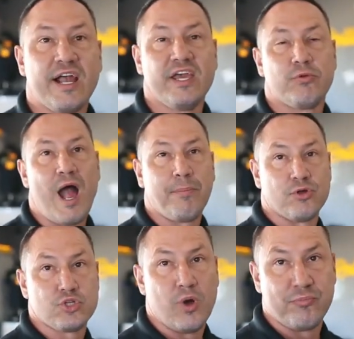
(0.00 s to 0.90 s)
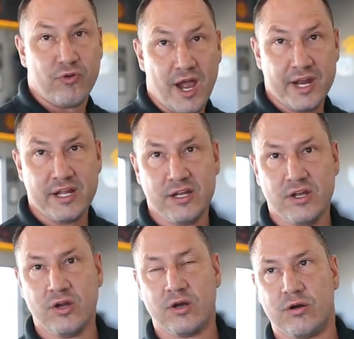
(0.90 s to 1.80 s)
lucky, the wrap will show up Friday.
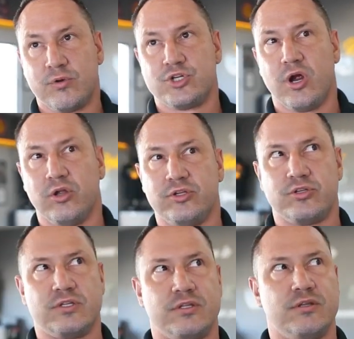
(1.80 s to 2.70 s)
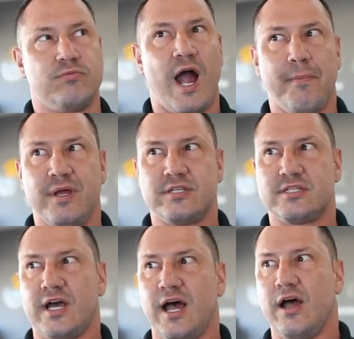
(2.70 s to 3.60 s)
Richard will wrap
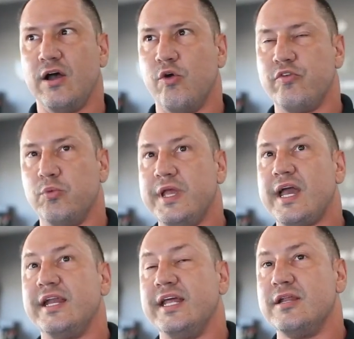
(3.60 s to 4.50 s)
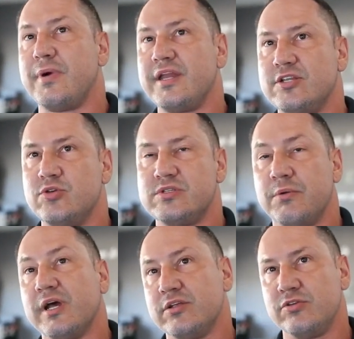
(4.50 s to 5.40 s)
it over the weekend into Monday, Tuesday.
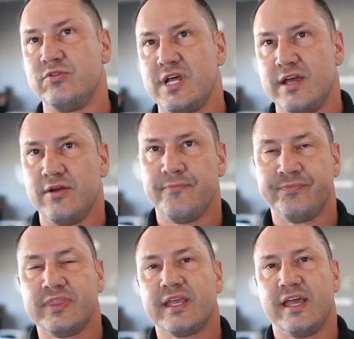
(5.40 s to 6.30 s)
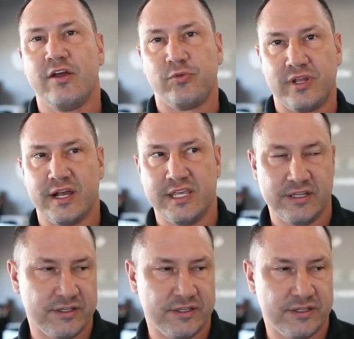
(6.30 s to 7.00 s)
We'll get it Tuesday, if we're lucky.